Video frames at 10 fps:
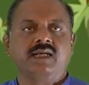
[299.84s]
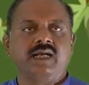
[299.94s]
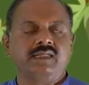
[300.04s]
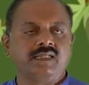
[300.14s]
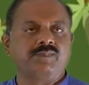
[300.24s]

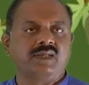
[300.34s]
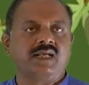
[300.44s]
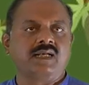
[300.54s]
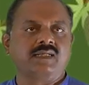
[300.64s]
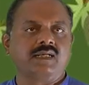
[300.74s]
and the
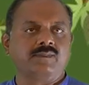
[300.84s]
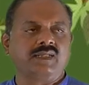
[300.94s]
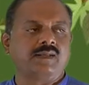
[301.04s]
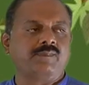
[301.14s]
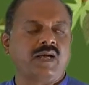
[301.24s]
Pradhana Karma,
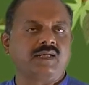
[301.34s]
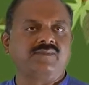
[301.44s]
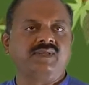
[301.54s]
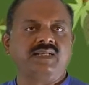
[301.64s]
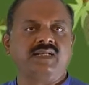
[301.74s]
the Paka
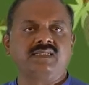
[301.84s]
Vidhi